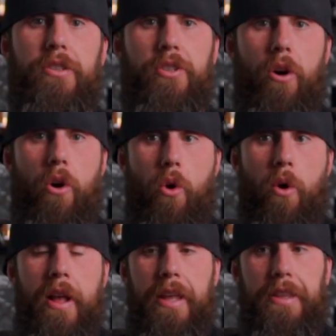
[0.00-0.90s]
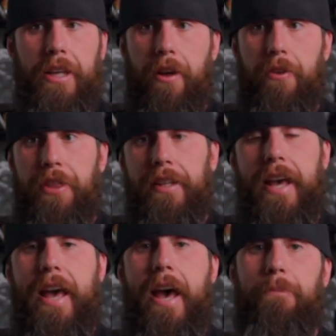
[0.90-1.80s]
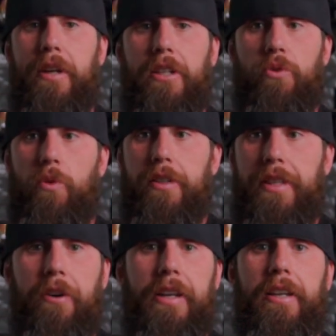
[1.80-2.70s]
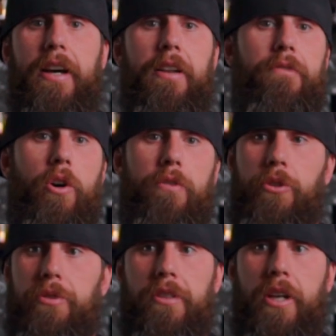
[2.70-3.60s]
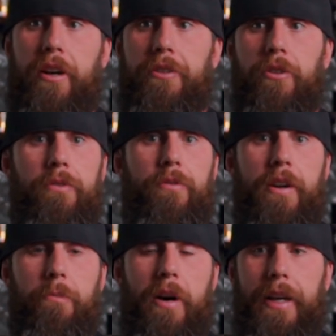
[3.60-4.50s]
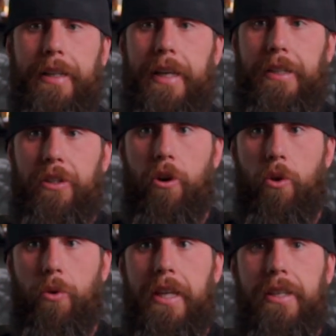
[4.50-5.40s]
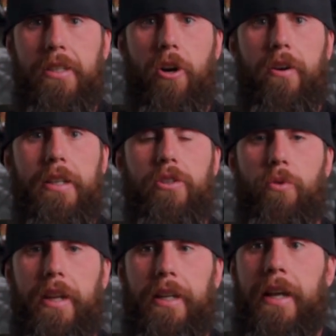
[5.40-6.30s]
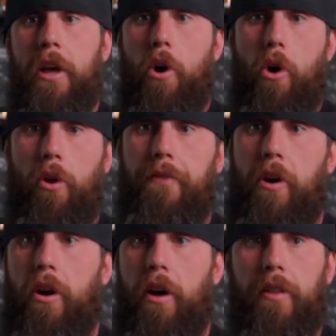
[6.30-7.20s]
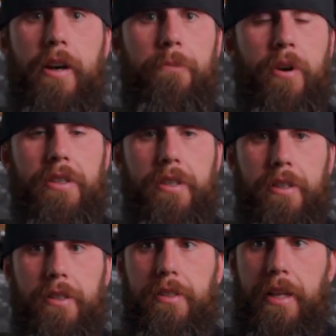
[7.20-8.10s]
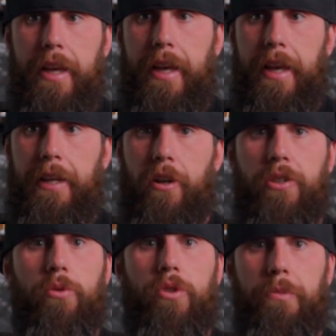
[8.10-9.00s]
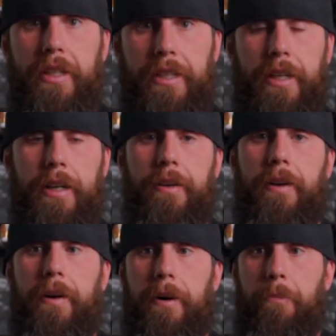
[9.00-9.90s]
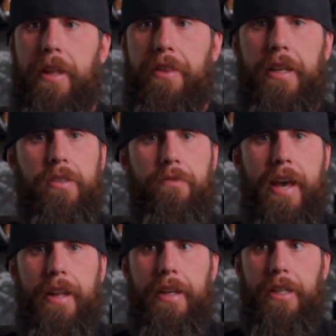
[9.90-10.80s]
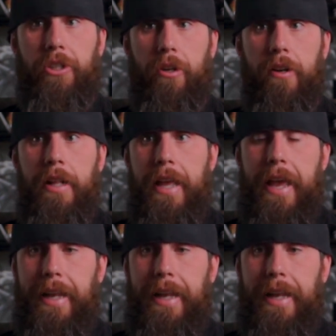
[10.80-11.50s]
So the other thing that happened was Elliot got involved, who's a childhood friend of mine, and he started doing all of our online presence and our social media and things of that nature.